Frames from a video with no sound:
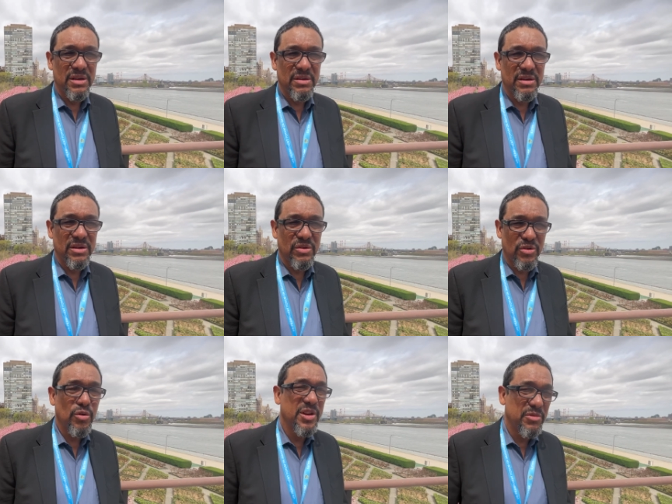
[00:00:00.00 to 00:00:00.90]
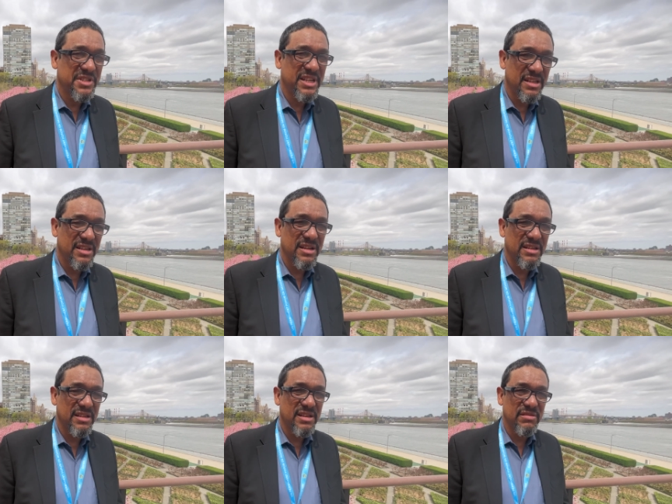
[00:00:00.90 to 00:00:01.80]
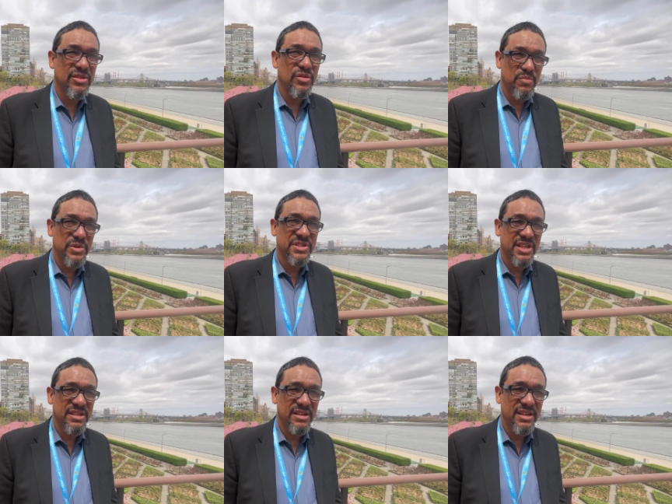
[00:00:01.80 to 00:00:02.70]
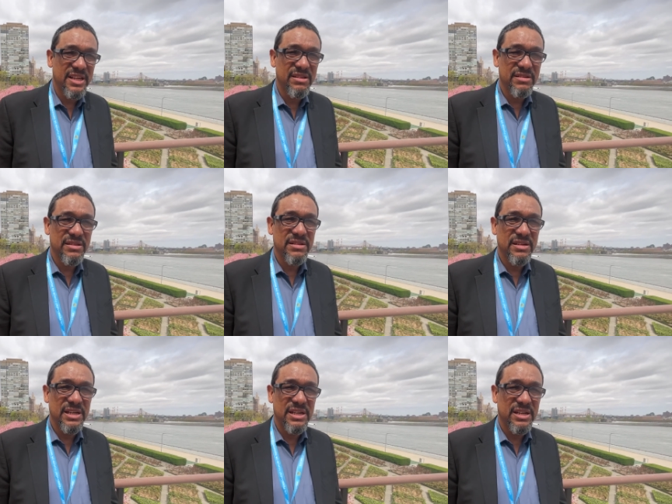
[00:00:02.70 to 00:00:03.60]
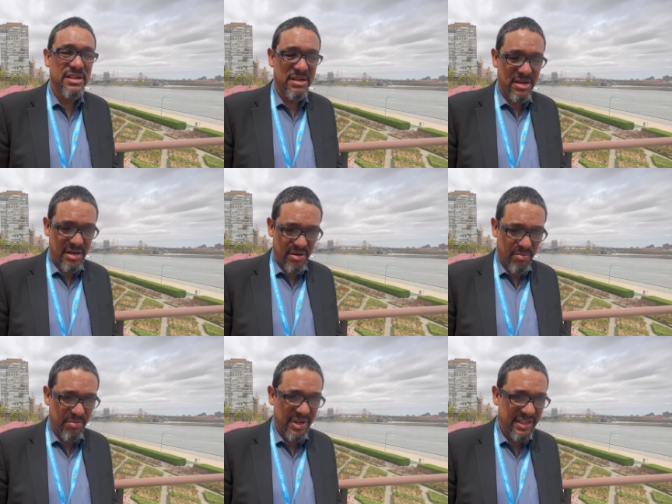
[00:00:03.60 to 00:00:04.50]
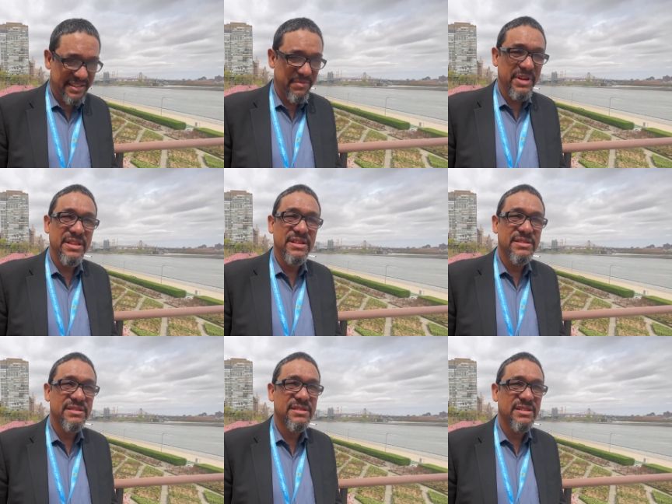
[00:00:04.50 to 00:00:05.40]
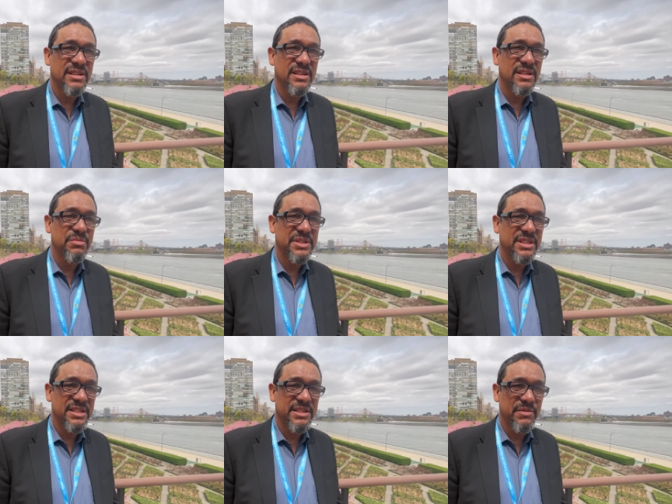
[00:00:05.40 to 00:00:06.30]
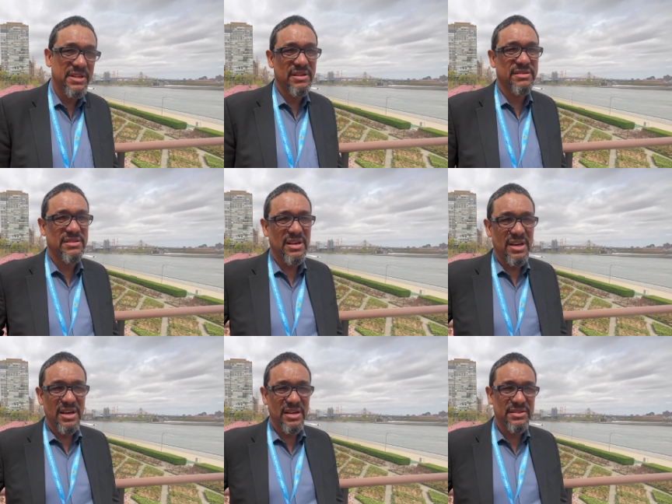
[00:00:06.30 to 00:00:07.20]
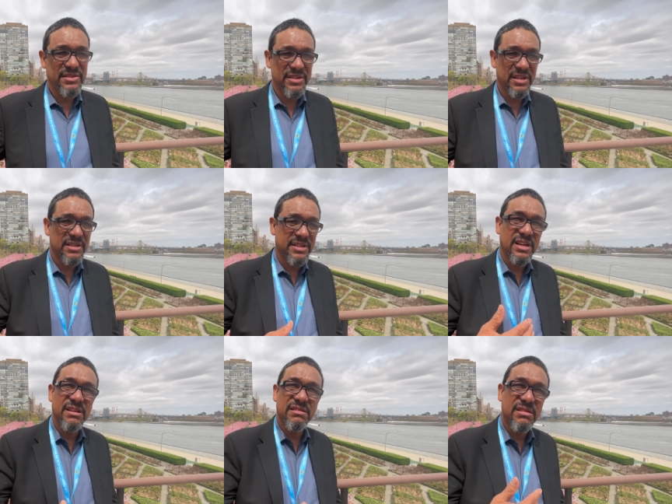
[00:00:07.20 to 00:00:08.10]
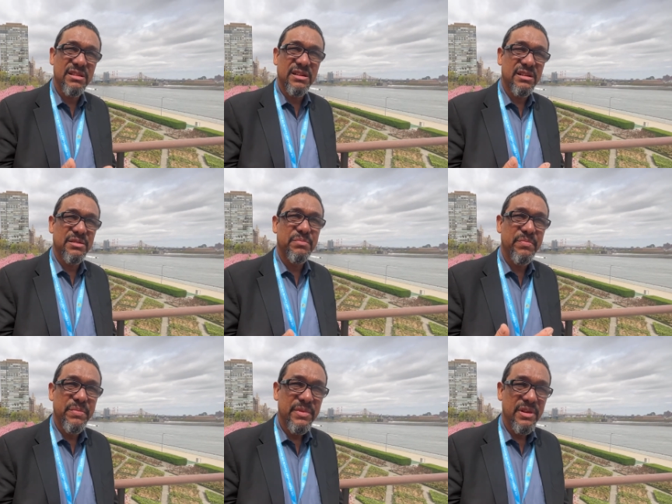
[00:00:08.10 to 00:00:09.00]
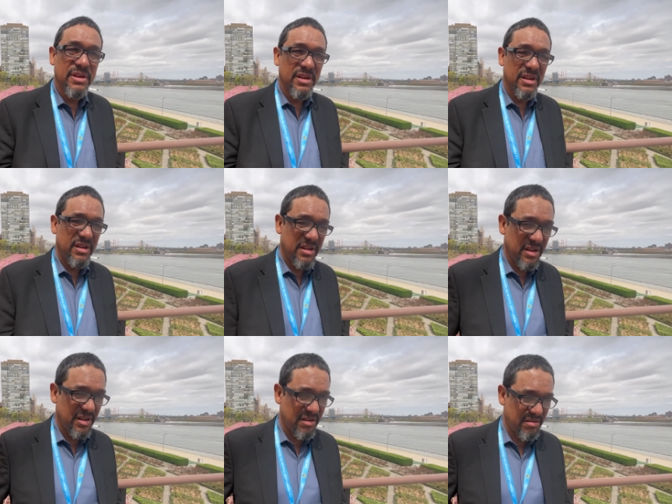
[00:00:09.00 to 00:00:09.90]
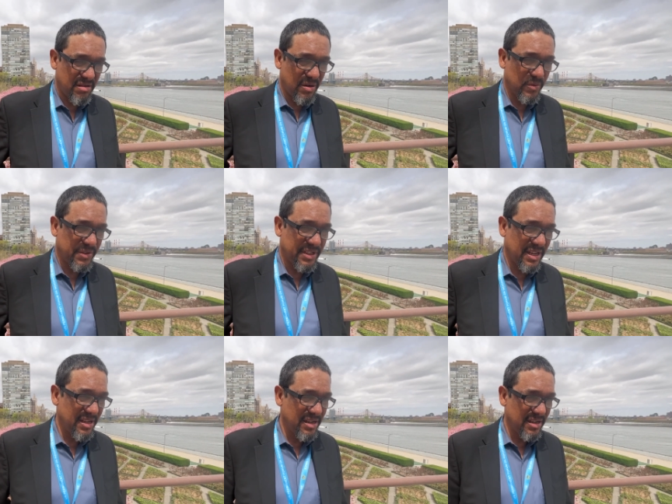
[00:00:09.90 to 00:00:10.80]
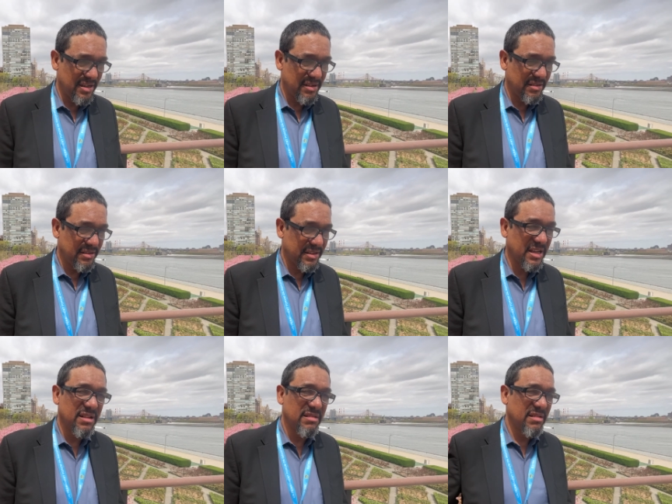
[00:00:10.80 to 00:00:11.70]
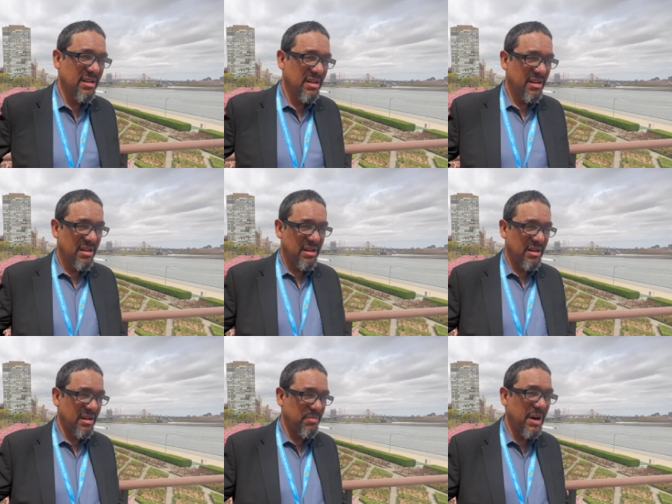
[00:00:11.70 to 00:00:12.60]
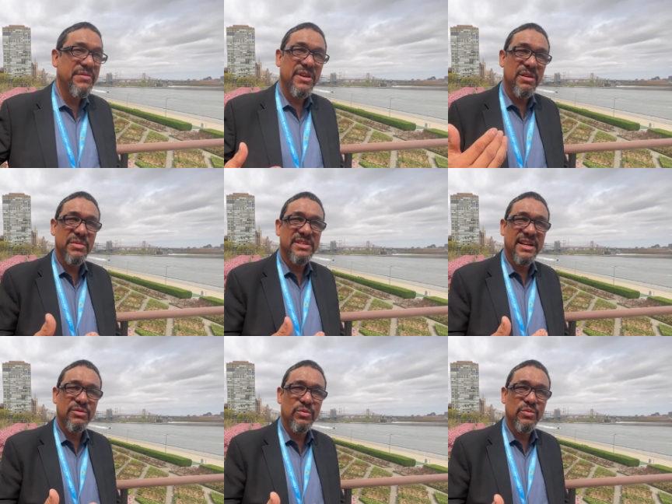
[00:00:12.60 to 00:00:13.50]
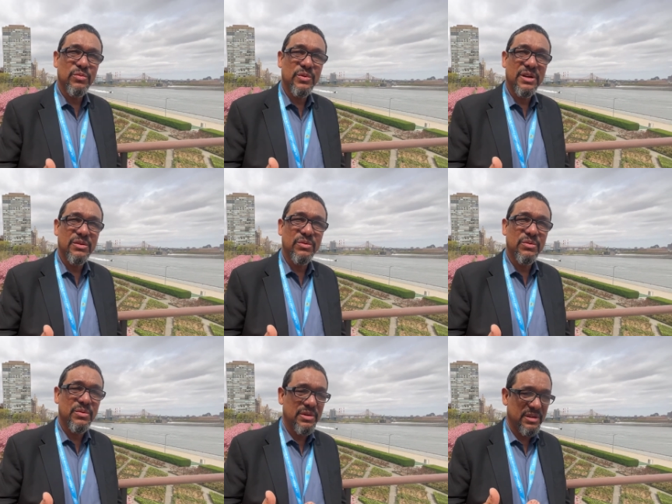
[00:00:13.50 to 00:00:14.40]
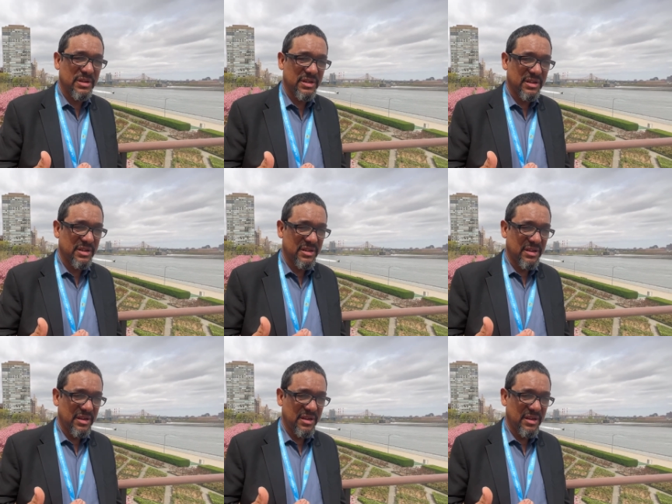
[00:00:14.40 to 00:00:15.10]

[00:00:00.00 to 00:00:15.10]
uh, or, or, the Mosquitia, the territory of Mosquitia leader. And uh, Elizabeth is, Miss Elizabeth is his second, um, in, in, I would say, the second, um, after him is like, wow.